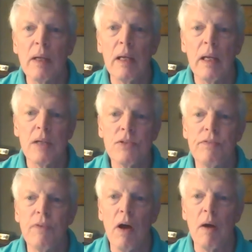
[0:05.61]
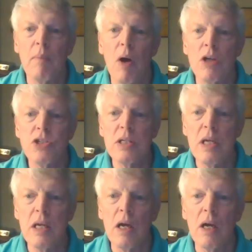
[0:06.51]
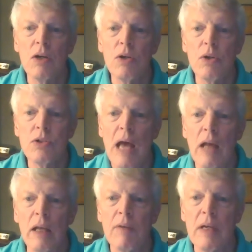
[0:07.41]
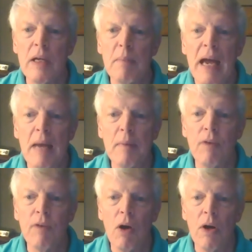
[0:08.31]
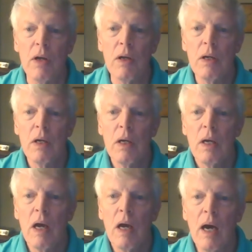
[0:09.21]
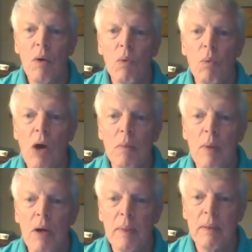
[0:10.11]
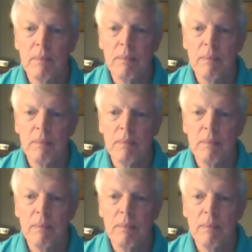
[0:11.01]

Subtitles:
Giles from Argentina, who's now living in Miami, Florida. Welcome, Herman.